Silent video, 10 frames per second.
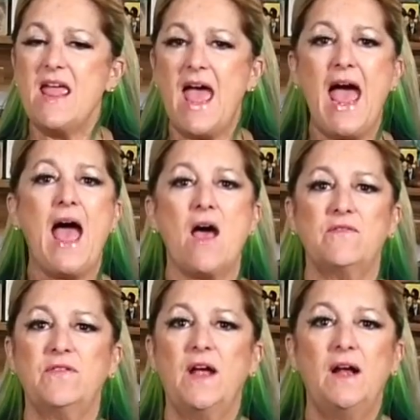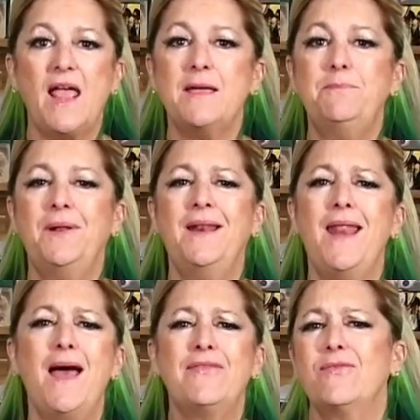have a
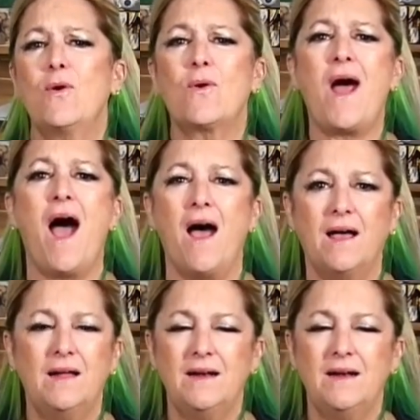plethora,